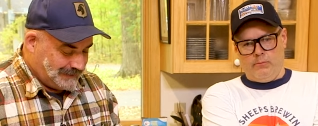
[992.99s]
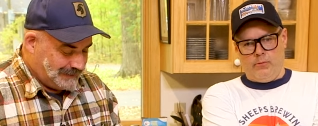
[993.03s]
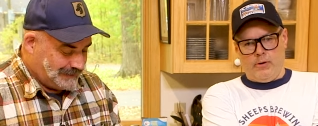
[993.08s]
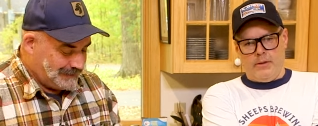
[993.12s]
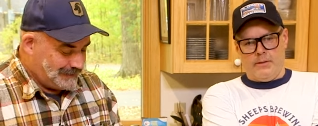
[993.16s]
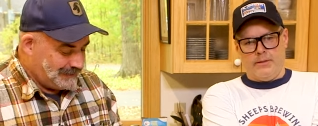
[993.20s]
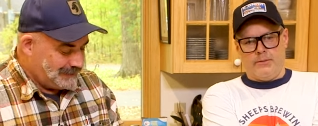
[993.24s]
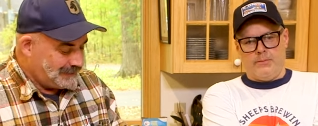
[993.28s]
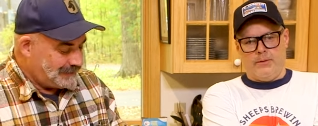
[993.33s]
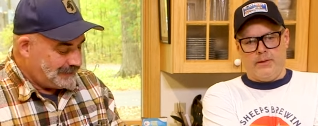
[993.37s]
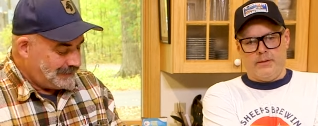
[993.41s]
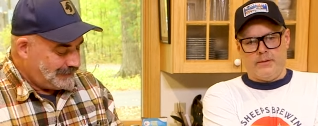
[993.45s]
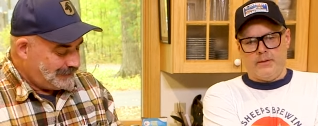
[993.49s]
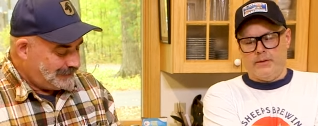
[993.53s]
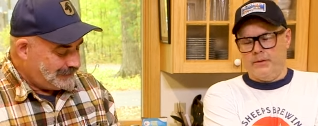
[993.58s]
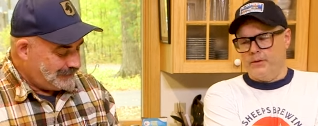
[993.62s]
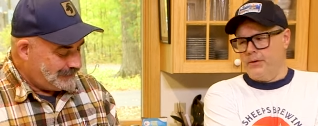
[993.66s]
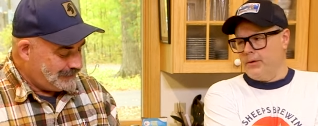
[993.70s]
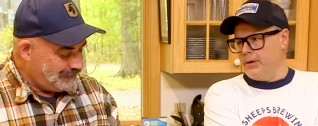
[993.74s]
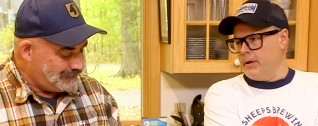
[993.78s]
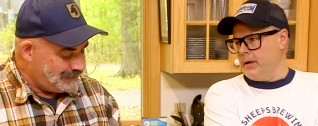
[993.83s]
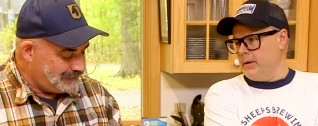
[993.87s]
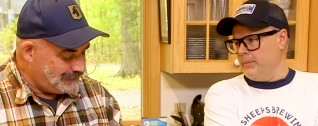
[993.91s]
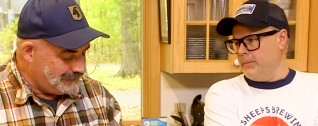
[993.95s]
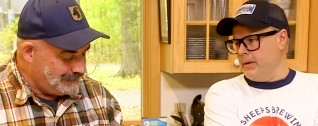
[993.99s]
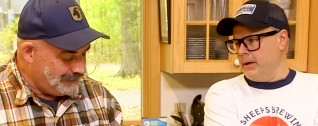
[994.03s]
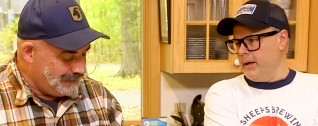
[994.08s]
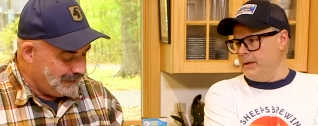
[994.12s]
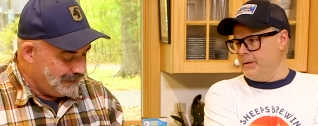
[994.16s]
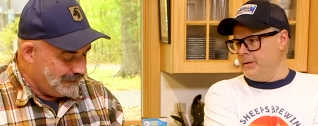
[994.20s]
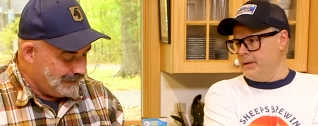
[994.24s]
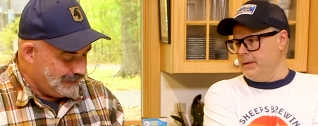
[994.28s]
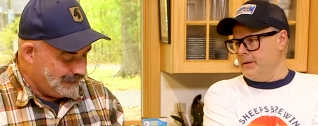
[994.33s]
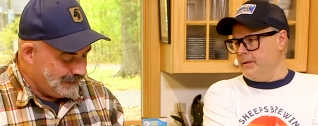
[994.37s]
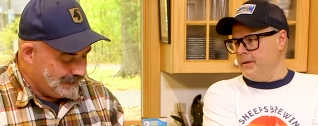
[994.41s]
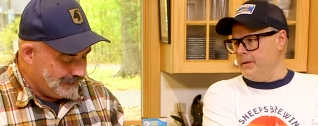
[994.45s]
Speaker 1: once when I was a little kid, but I
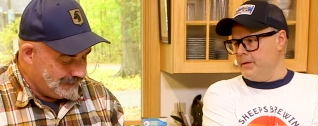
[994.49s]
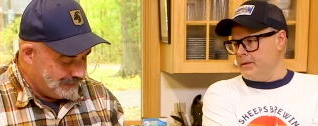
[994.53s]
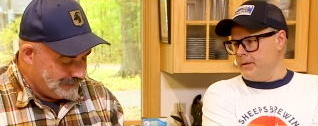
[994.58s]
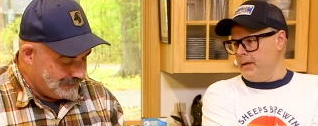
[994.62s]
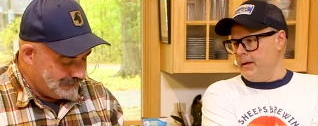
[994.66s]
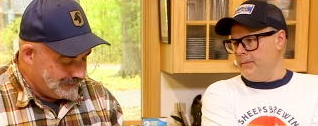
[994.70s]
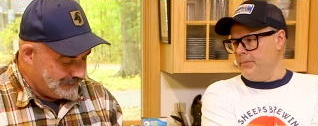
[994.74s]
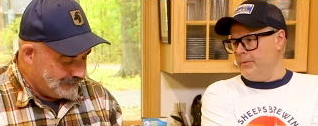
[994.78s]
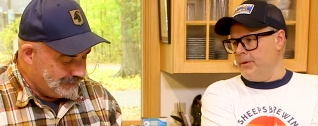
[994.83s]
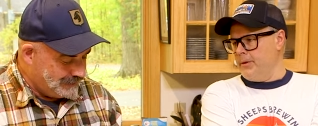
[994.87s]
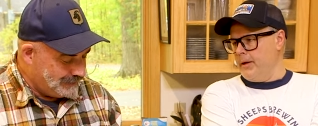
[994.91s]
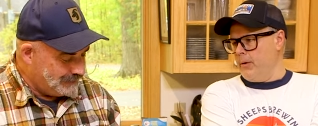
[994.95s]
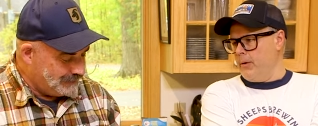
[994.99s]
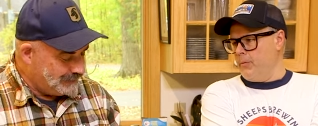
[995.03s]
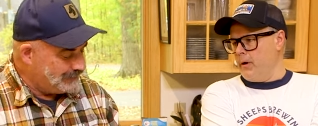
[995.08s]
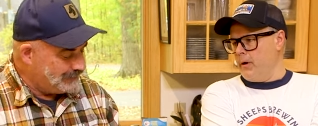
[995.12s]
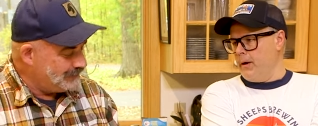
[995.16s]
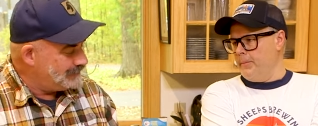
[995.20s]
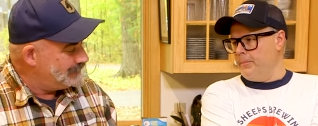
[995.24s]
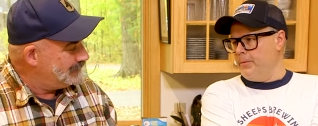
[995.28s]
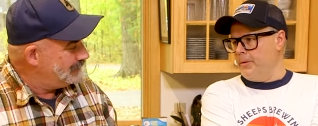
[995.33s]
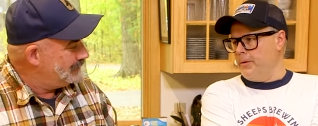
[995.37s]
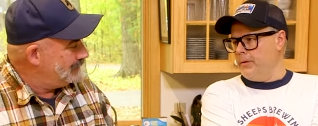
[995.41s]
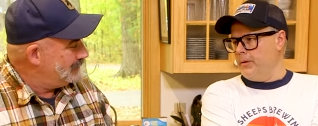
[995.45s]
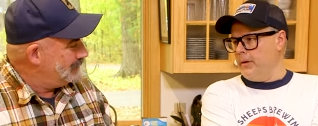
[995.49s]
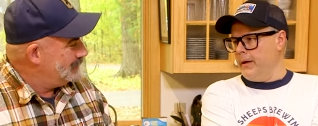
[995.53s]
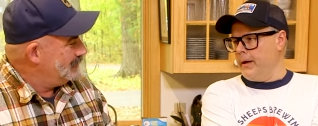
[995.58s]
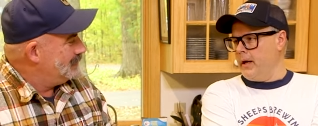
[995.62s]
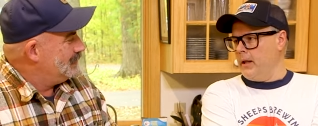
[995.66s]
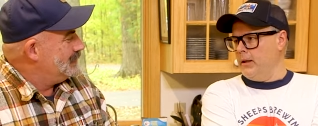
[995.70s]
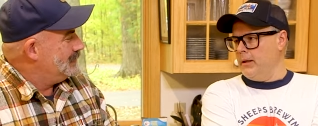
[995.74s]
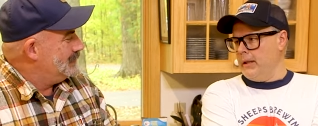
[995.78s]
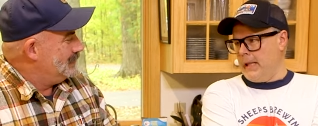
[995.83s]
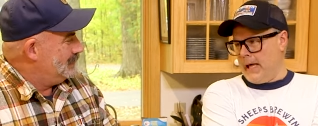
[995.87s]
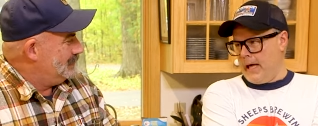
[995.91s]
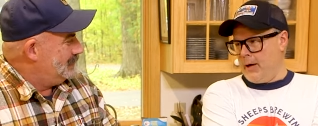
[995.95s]
did the same thing where I put like a
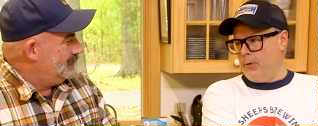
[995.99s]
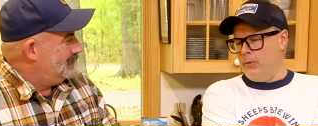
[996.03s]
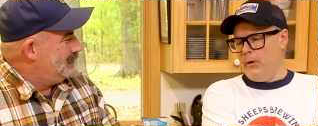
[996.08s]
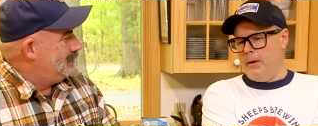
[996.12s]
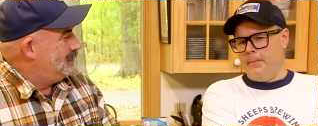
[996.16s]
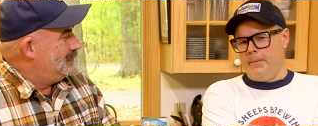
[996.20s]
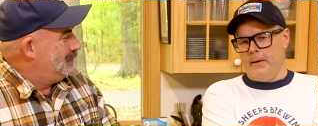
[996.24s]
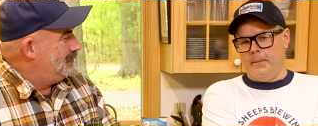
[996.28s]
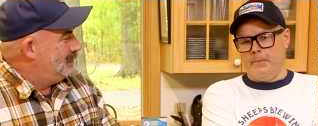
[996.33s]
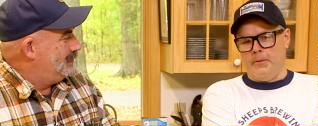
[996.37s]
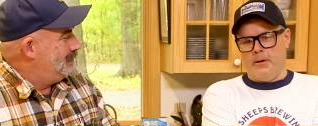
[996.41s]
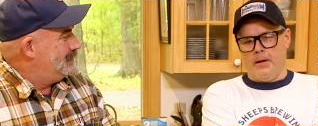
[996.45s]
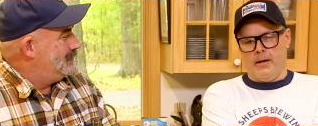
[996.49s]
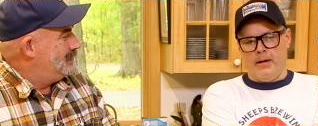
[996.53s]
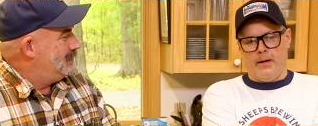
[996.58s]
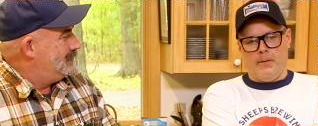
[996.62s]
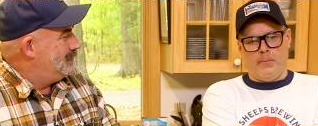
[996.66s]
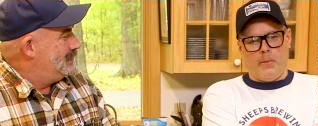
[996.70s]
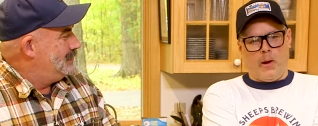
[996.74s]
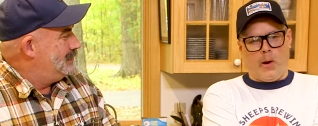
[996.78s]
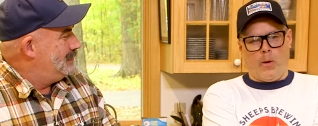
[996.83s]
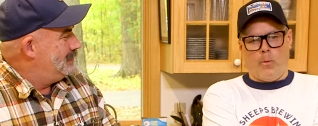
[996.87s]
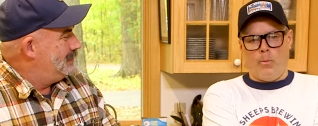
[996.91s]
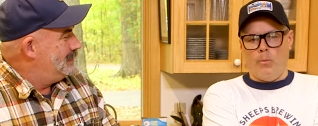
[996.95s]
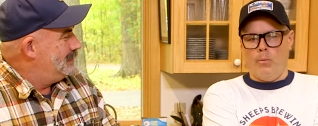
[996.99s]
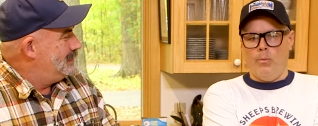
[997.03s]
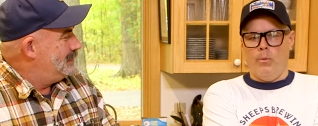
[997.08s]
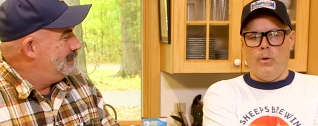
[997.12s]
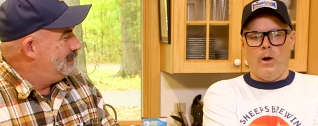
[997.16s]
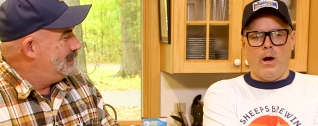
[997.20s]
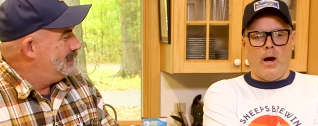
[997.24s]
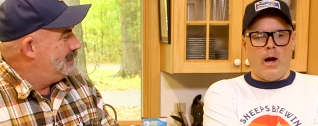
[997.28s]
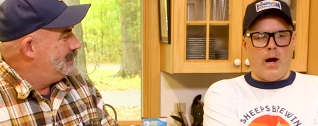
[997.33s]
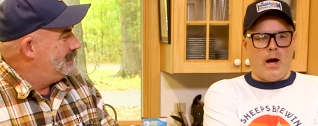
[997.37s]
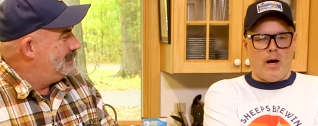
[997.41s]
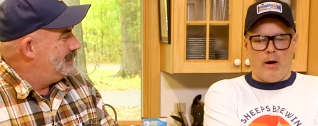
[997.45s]
lot of white pepper on it. I'm like,
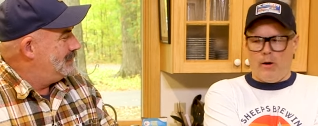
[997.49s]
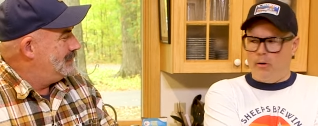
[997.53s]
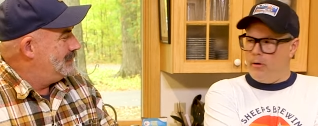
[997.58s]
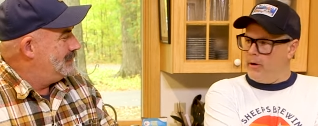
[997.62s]
wow.